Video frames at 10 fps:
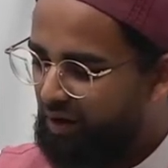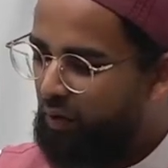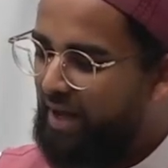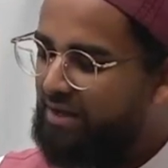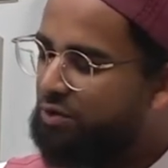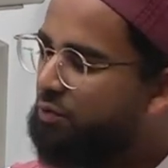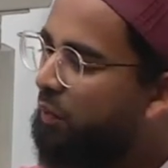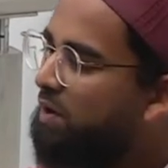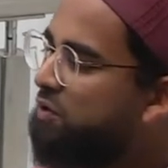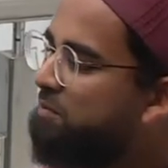O oh angels,
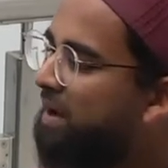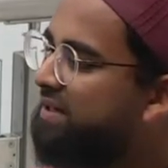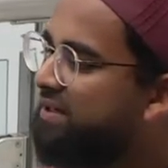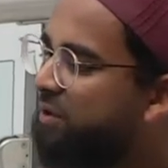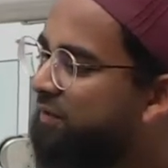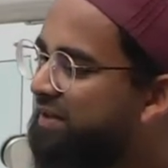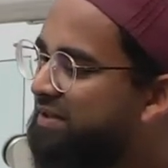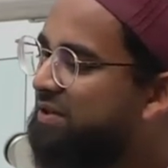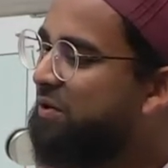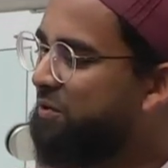what do my
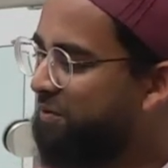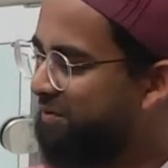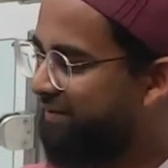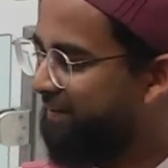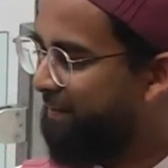servants do?